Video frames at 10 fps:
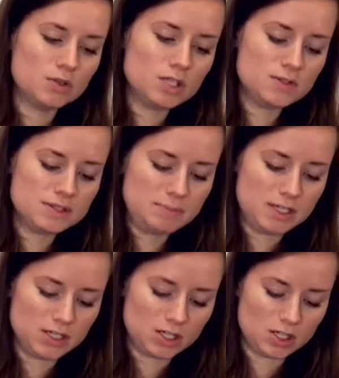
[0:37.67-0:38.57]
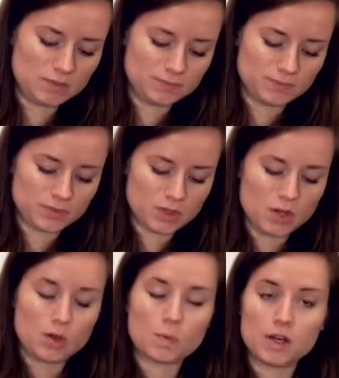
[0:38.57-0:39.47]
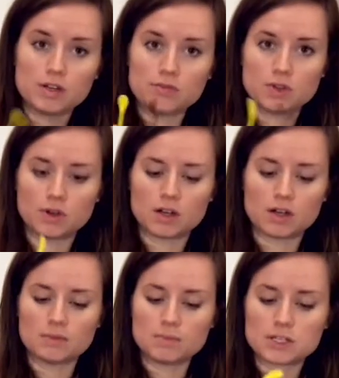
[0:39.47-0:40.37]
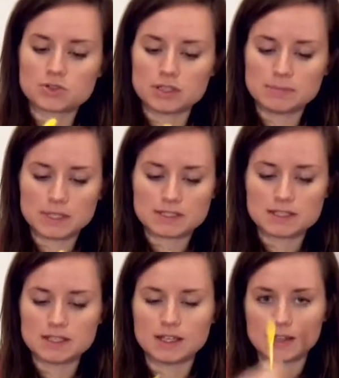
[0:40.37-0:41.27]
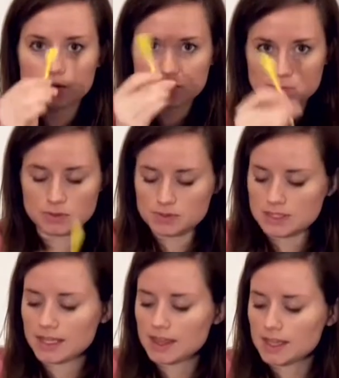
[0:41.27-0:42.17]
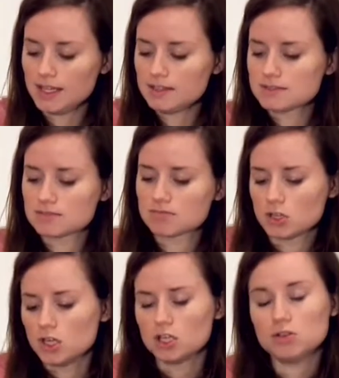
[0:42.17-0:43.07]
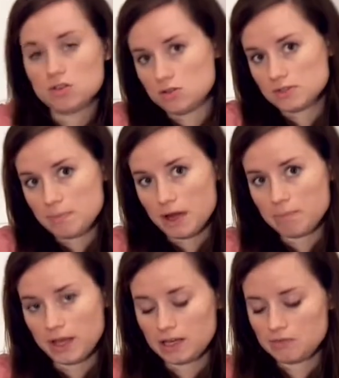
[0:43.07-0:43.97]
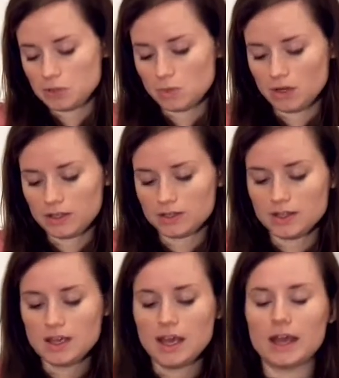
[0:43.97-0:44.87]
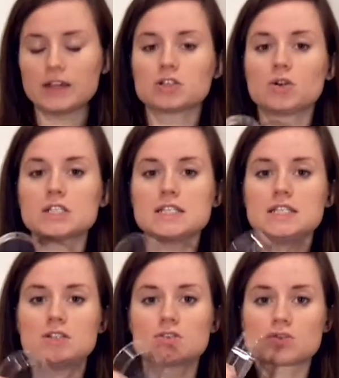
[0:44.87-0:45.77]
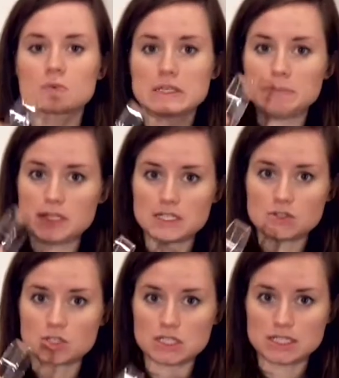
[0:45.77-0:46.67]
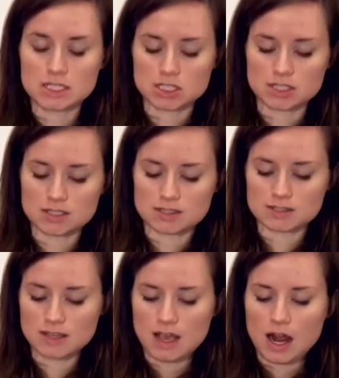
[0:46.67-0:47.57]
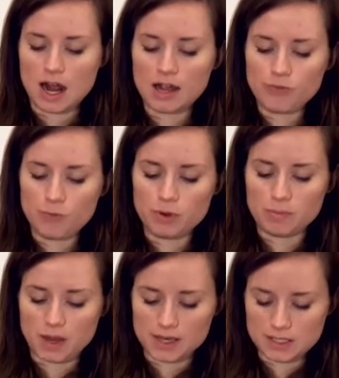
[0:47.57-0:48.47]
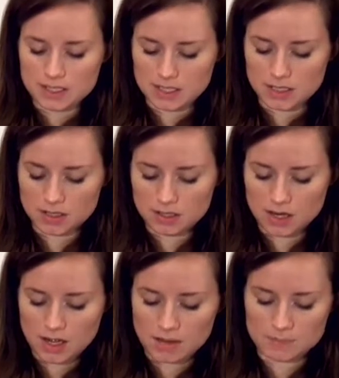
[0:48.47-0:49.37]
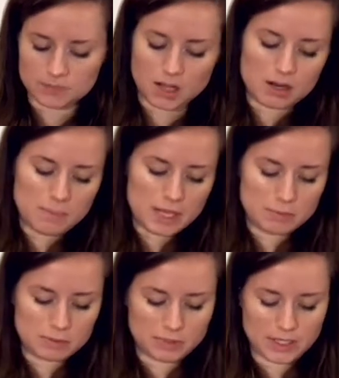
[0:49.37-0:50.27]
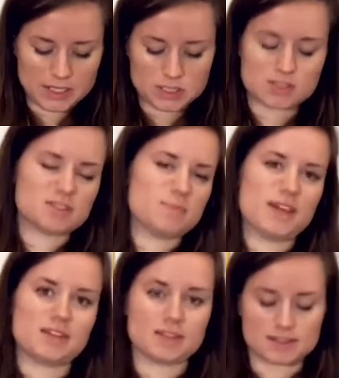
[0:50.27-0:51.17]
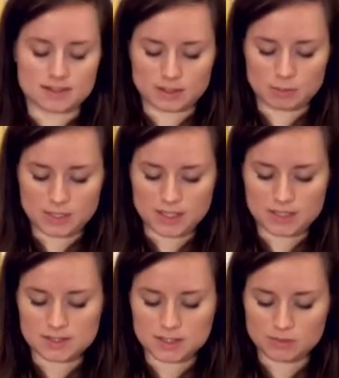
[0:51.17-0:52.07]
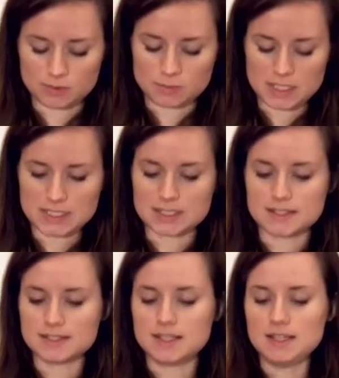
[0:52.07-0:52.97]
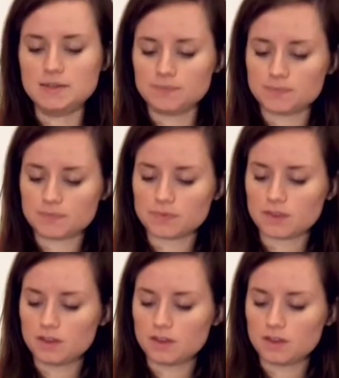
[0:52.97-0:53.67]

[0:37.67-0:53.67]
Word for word: You can use a beaker one of your measuring mixing yellow spoons like this. You can use a pipette if you want, and you're going to need your three Petri dishes. I've put mine here um, on a paper plate just to make things a little bit easier for me to see.